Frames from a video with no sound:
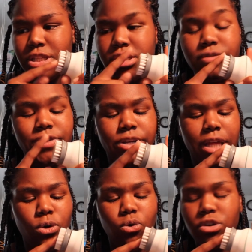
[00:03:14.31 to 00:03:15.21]
This is a very
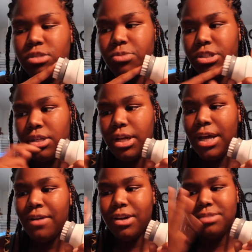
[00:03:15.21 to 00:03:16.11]
like coarse brush that I
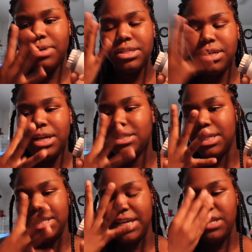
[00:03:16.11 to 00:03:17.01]
have because my skin. I just
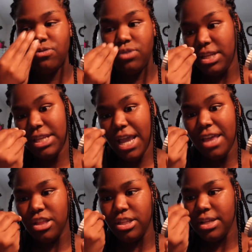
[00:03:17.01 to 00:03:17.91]
like to get
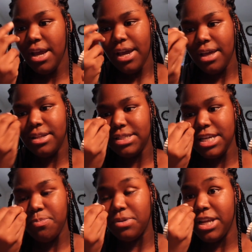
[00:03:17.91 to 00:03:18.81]
in in the
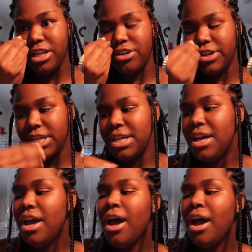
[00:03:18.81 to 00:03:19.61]
deep nitty gritty.